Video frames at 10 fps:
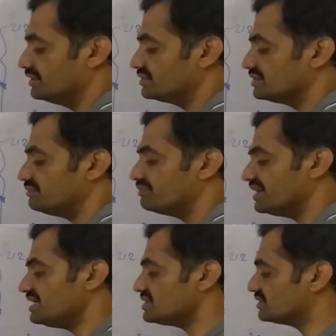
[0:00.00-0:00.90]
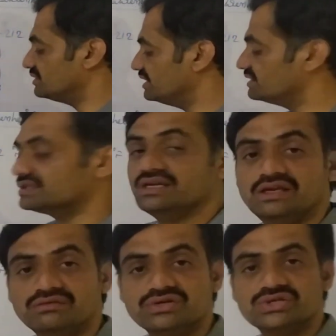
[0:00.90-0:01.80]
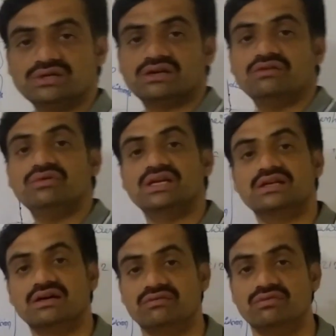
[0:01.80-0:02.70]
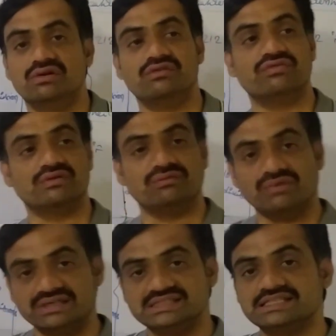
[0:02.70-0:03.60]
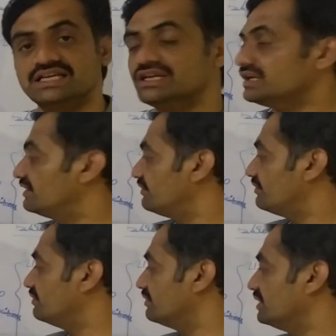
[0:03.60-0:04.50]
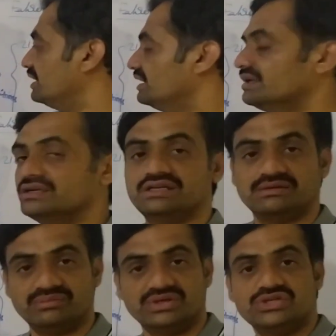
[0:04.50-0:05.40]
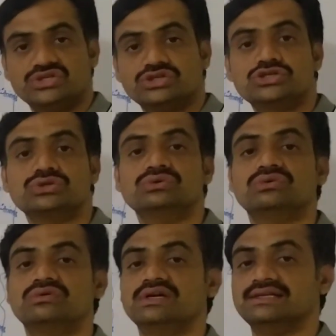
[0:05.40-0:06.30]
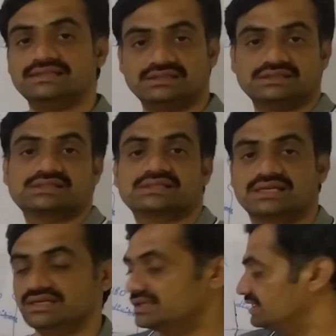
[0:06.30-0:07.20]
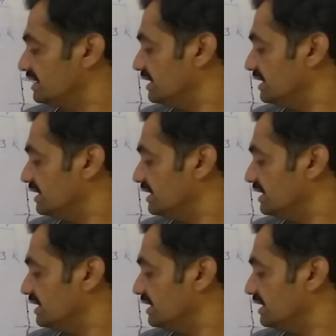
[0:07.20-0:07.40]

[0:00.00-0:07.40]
So based on this equation, we can convert from one scale of temperature to another scale.